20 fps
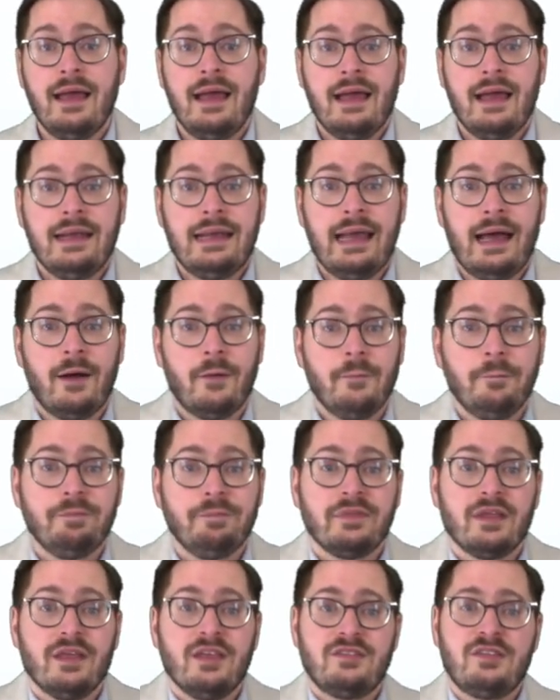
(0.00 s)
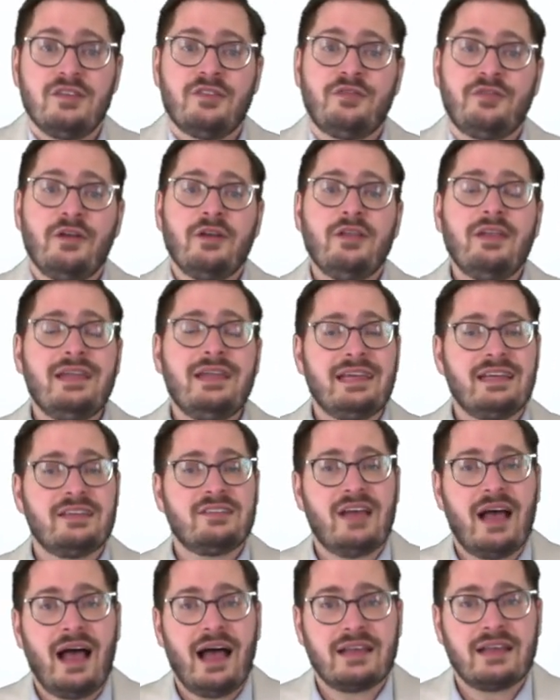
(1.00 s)
Now, since fair lending is
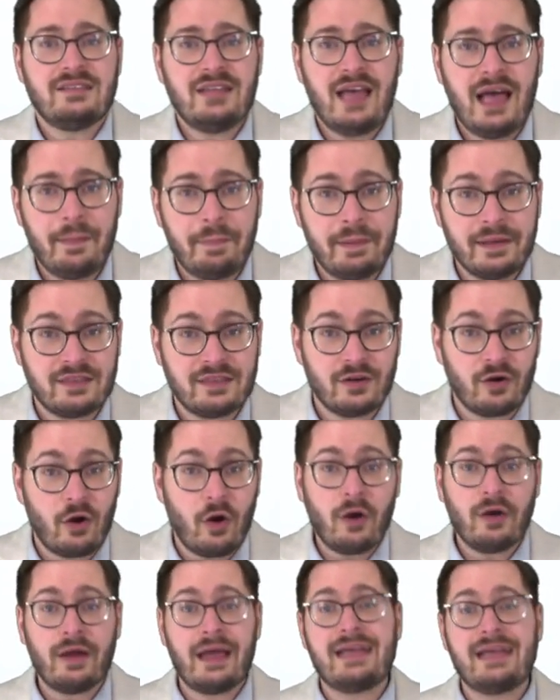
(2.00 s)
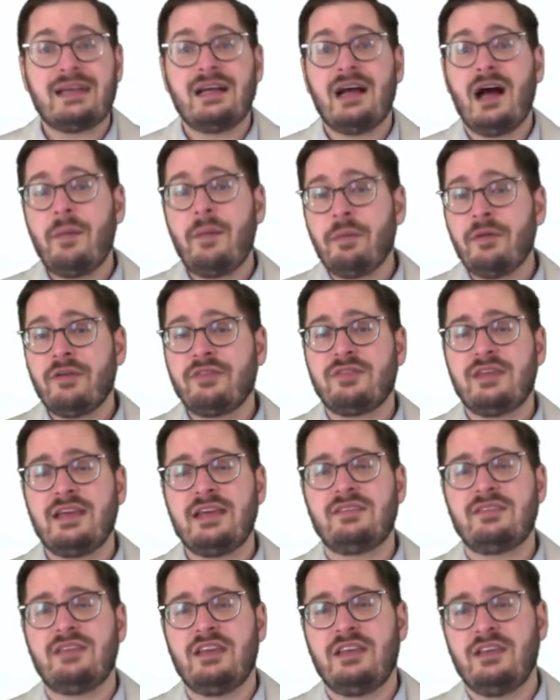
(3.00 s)
a hot topic, there are a couple of
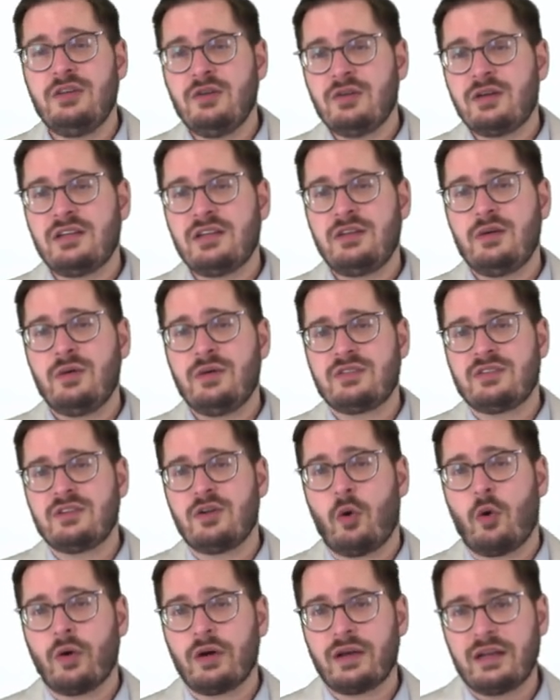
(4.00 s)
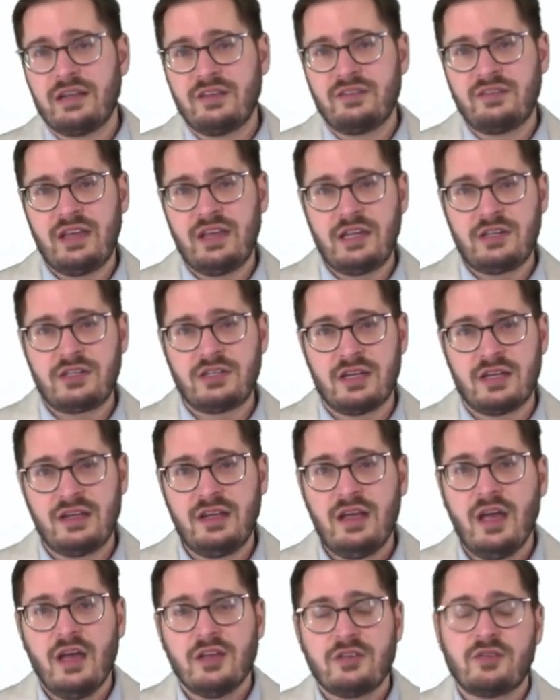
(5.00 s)
things that you can do as an
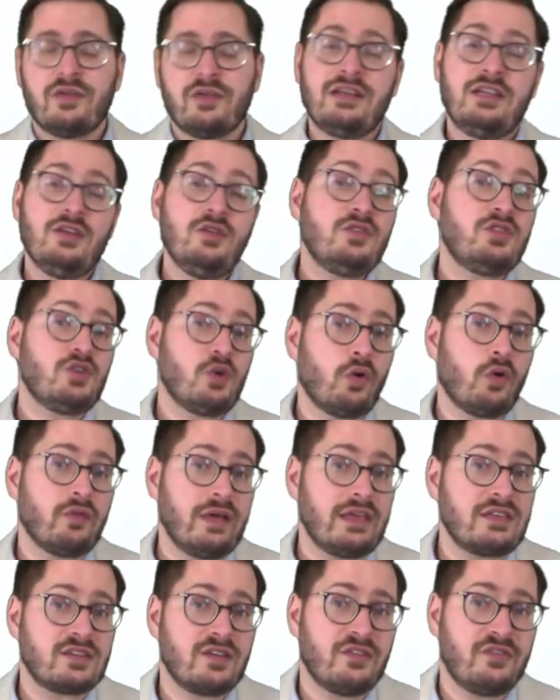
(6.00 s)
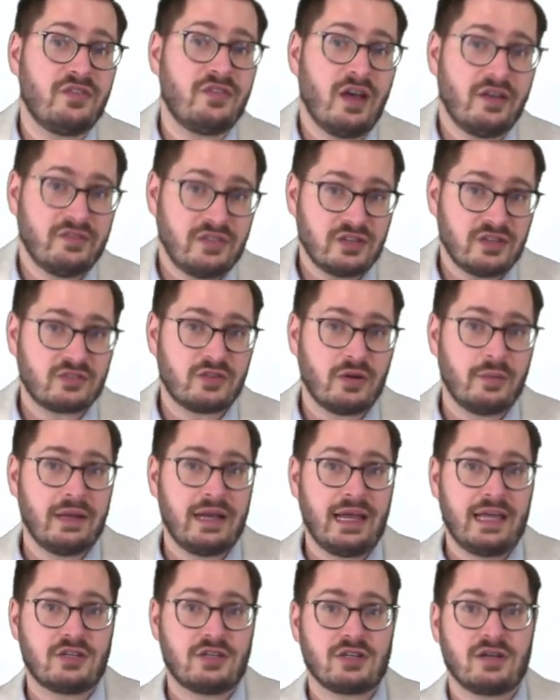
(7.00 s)
organization to reduce your risk of
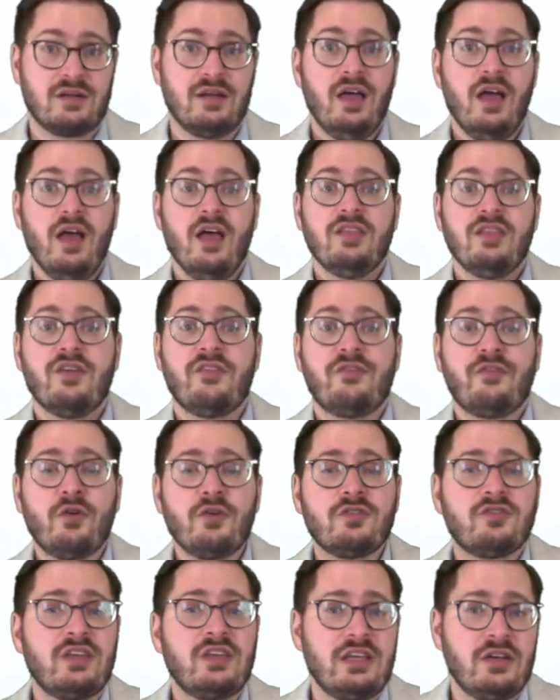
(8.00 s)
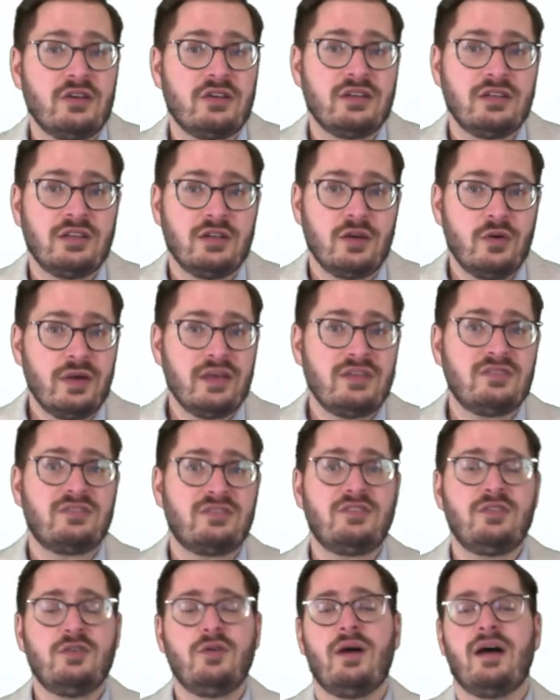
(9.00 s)
discrimination. The first thing you can do is
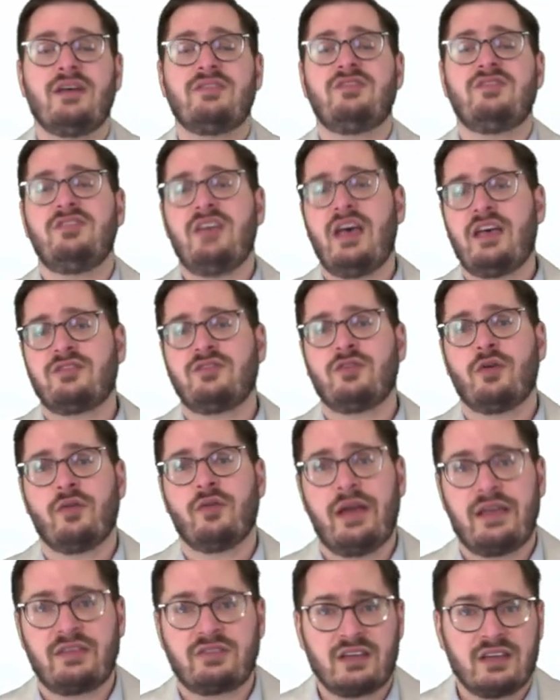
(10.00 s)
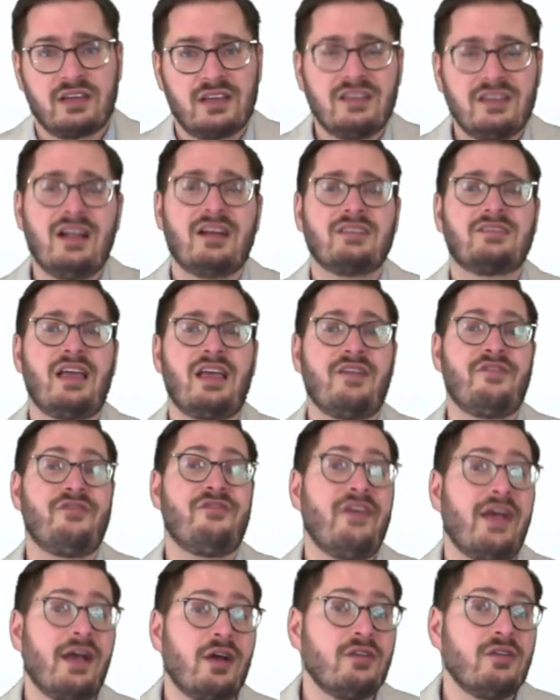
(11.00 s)
to assess your risk and conduct a
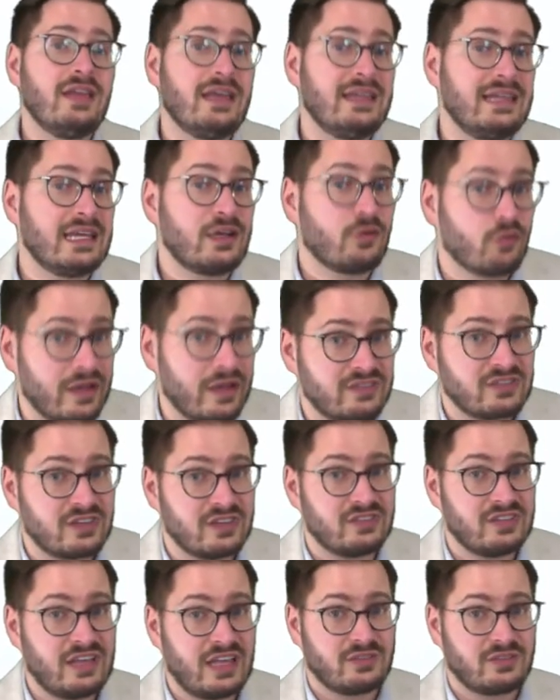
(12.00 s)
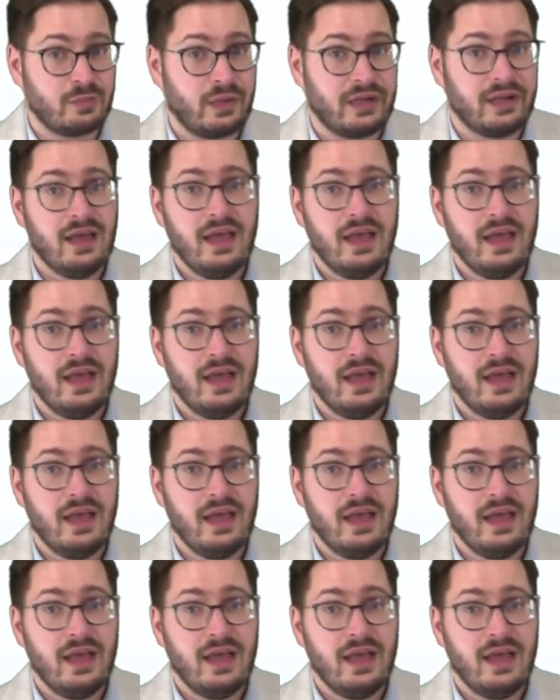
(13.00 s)
fair lending risk assessment.